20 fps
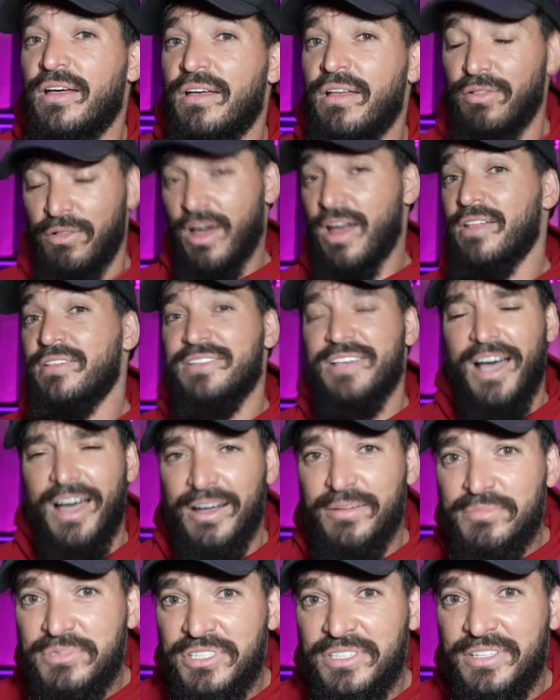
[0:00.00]
a lot of the
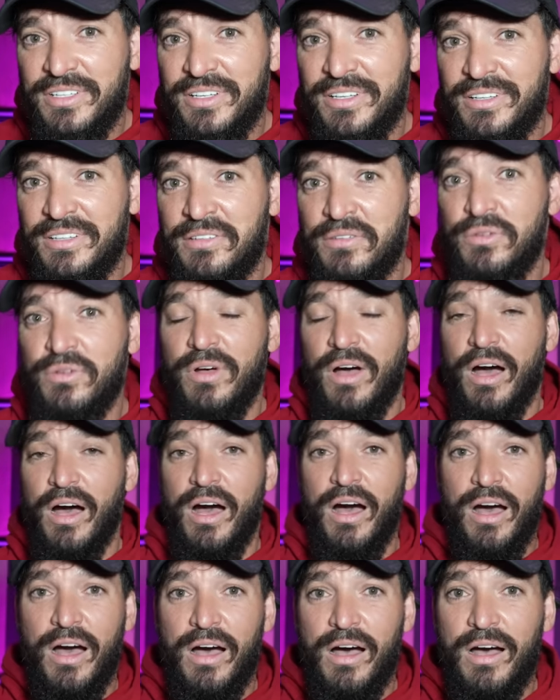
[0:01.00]
times,
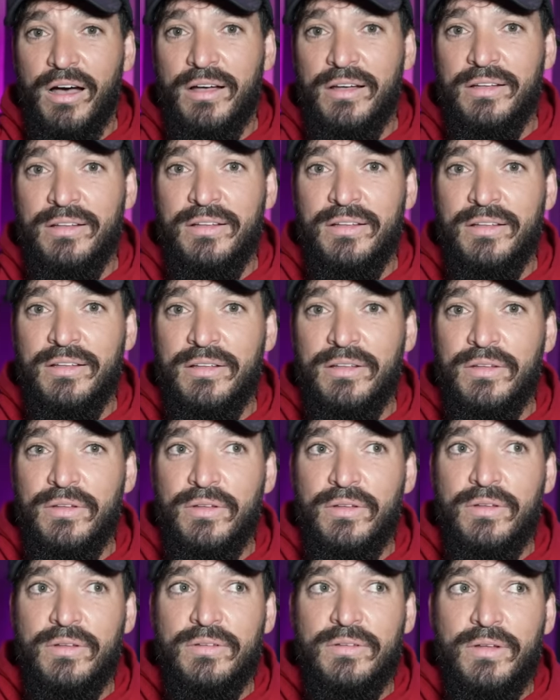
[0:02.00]
I'm
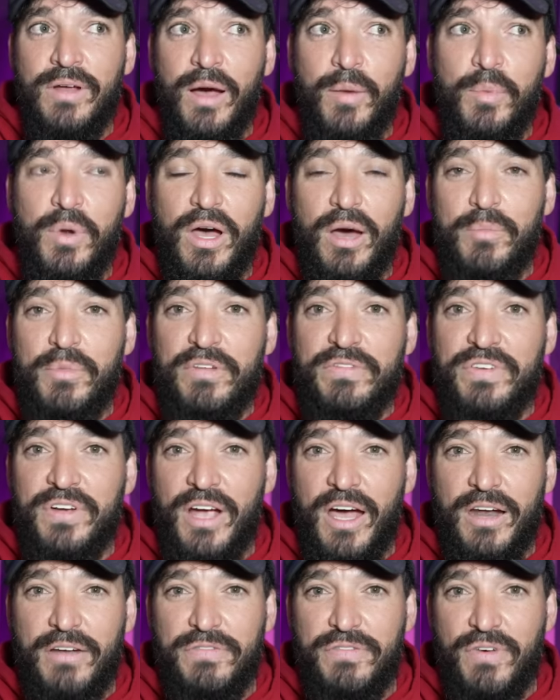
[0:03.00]
gonna
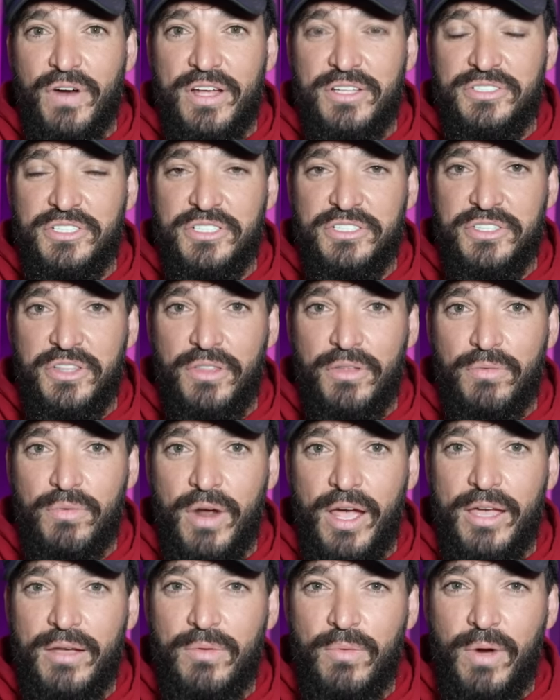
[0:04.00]
figure out how to phrase this the
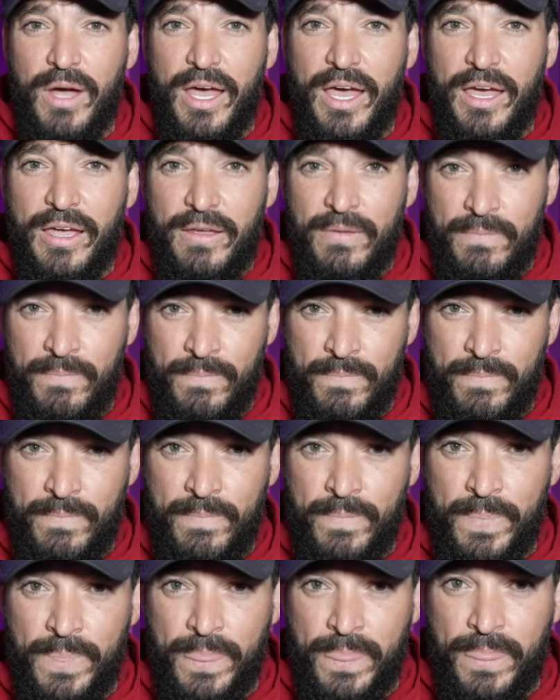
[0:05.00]
right way
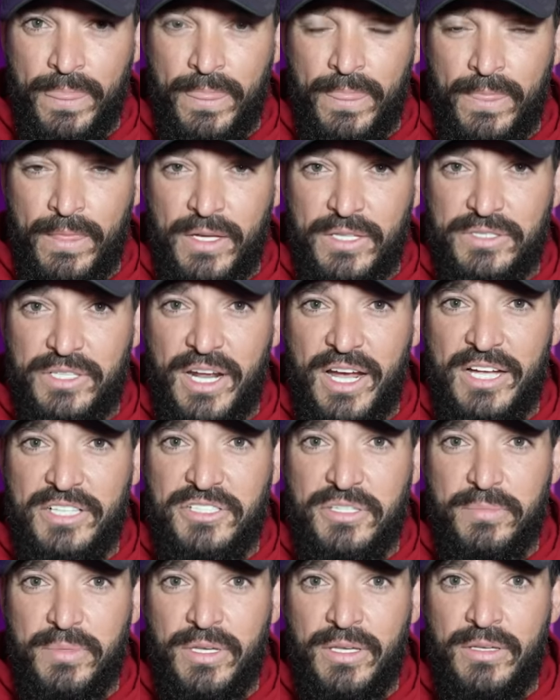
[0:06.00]
because it has
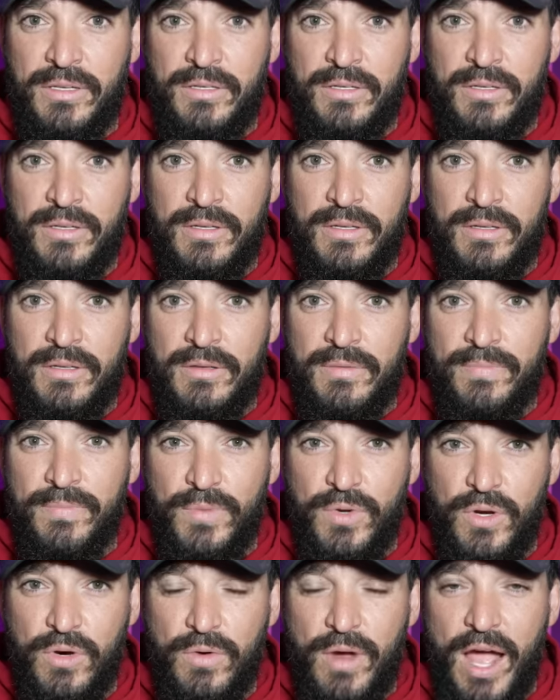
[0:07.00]
to be
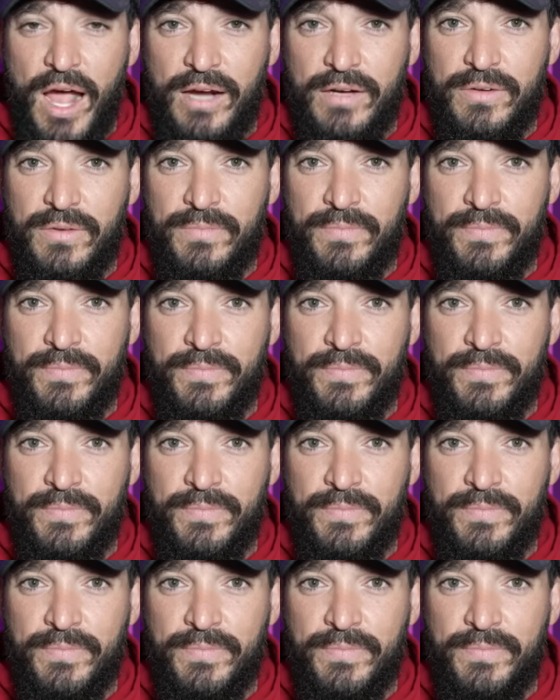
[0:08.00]
correct.